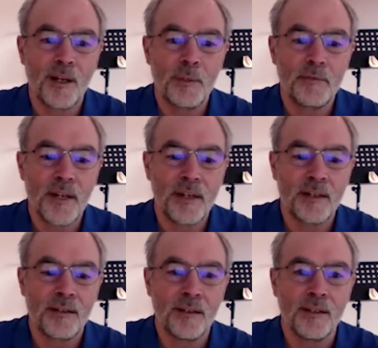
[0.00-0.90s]
We've
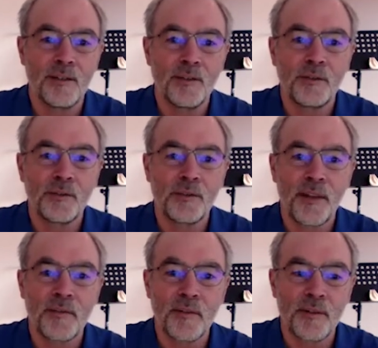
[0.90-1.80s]
taken a
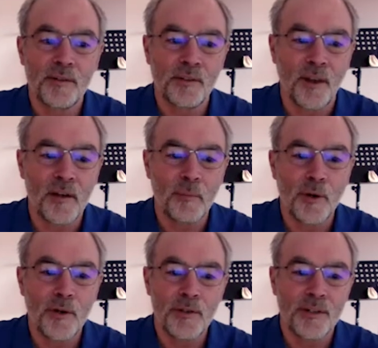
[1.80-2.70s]
user-centered design
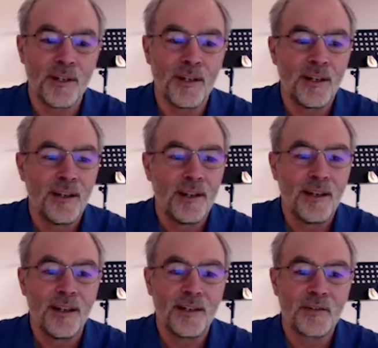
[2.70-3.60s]
approach
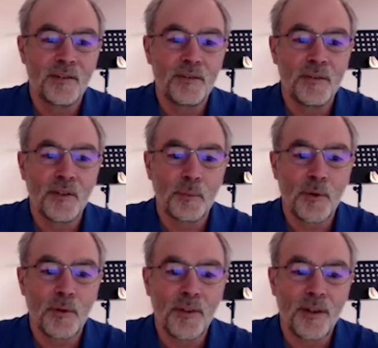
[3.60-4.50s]
to this
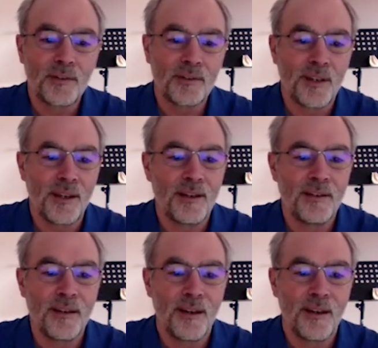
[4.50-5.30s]
process, and